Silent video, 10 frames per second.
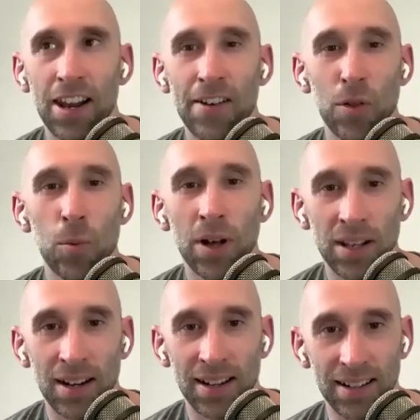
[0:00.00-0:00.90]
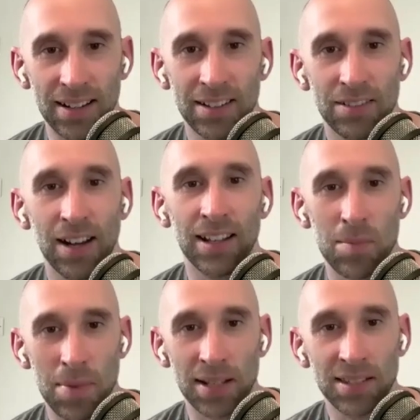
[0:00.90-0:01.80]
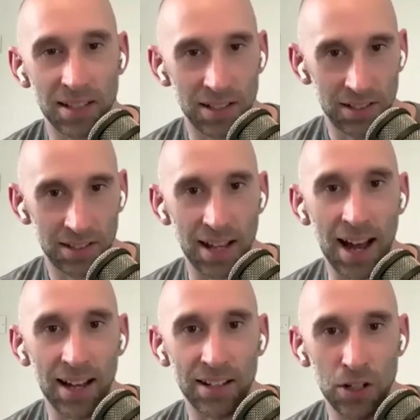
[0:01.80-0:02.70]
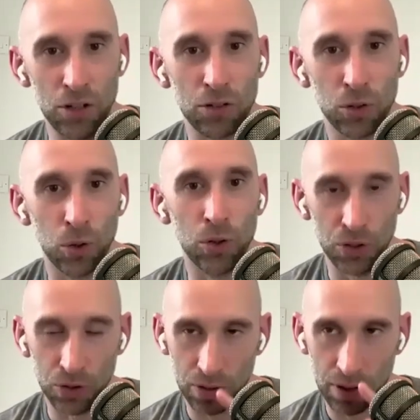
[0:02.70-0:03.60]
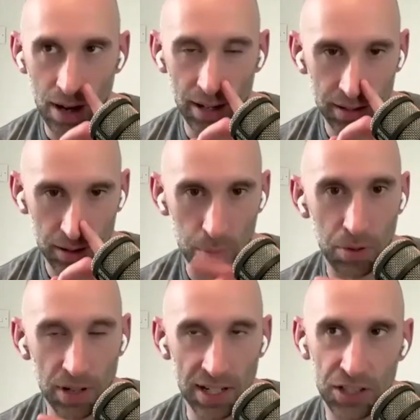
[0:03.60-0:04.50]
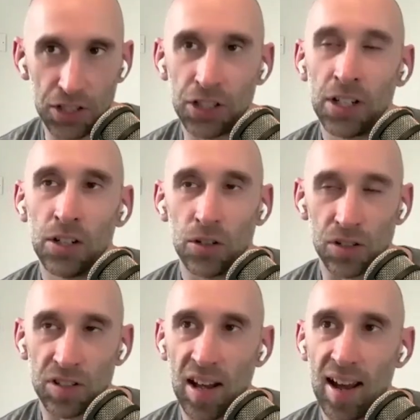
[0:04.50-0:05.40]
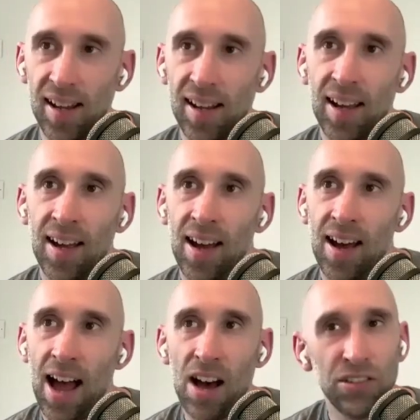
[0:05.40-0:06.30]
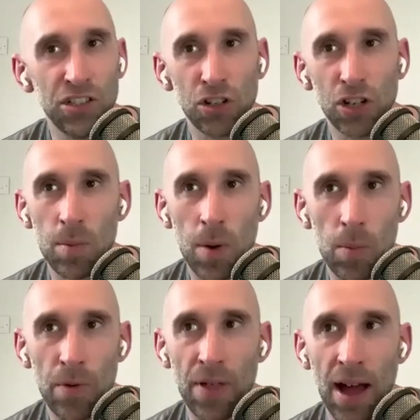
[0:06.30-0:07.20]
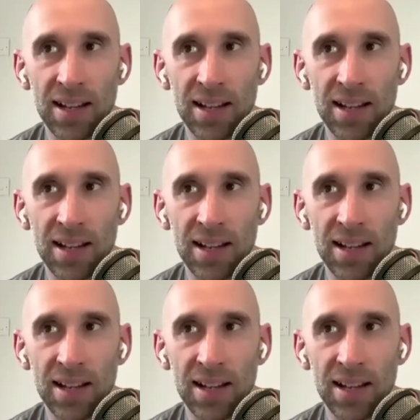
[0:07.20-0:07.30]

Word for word: I love the one liner, right? The message that you taught your clients to preach or say. How did you come up with that?